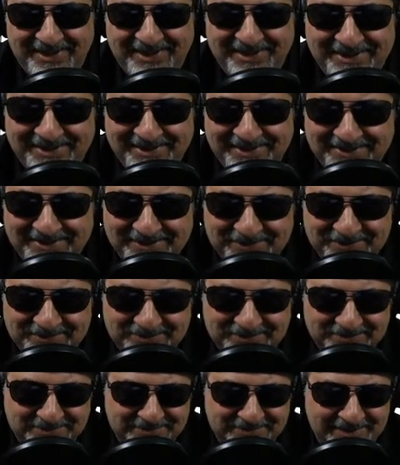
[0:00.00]
yeah.
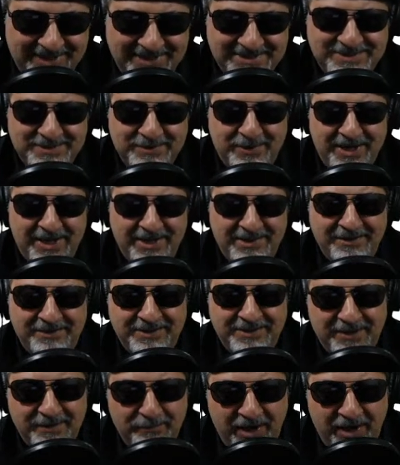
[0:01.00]
That's the way I look at it.